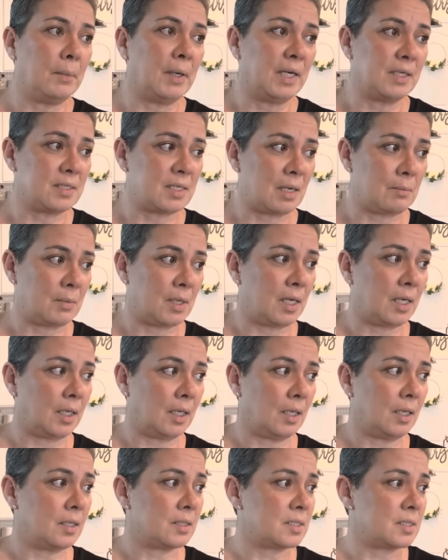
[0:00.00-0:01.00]
by the time
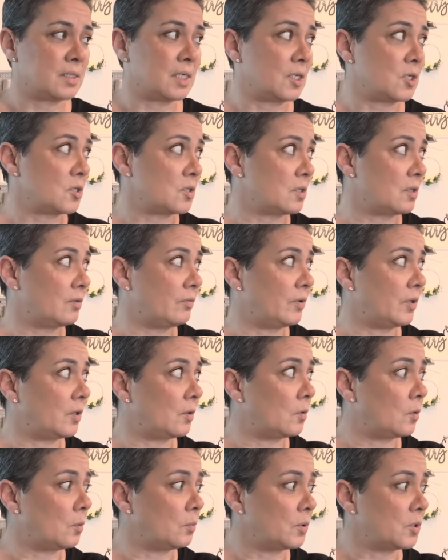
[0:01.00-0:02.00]
I, since I just did a video
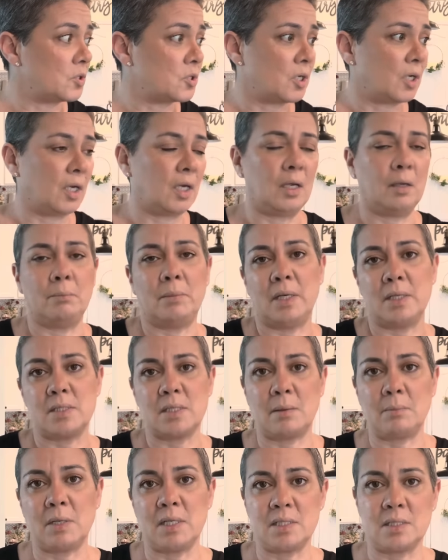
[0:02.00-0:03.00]
home with Jay, and by the
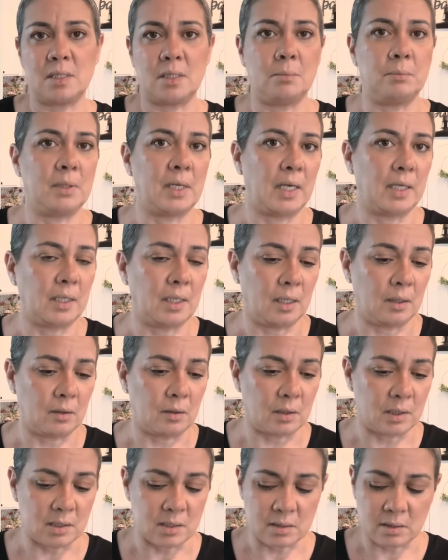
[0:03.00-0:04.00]
time I set up lighting and
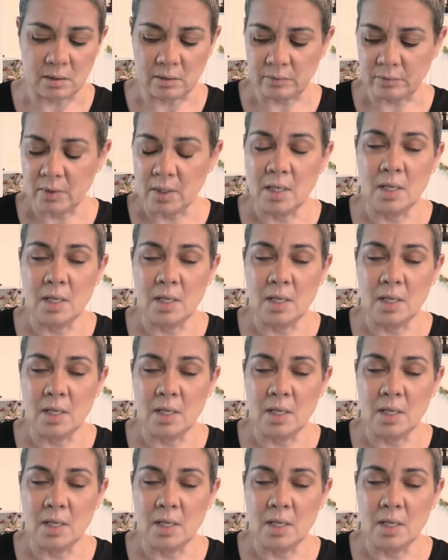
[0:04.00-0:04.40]
all that stuff,